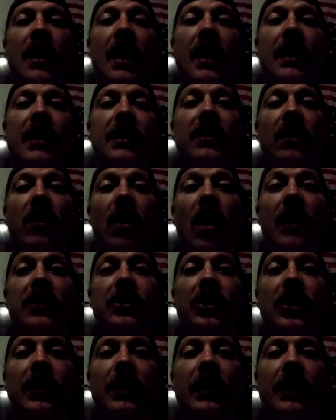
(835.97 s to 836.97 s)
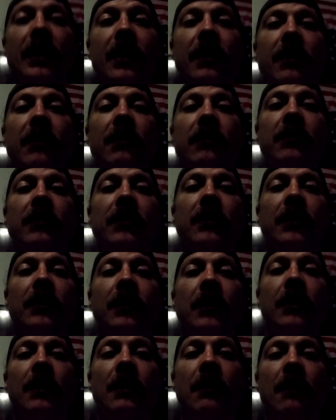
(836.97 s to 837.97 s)
I need to logically
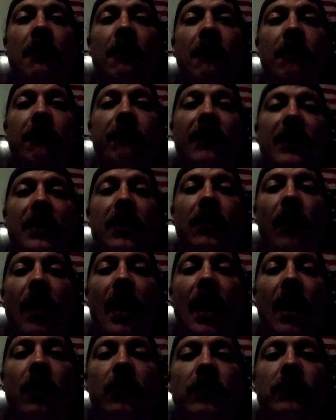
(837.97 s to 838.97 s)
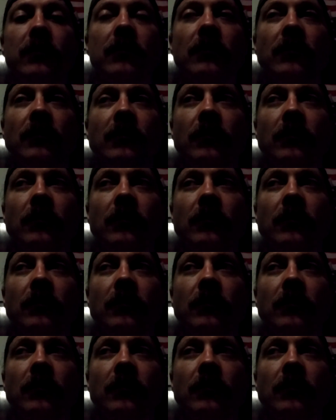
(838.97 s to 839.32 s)
figure out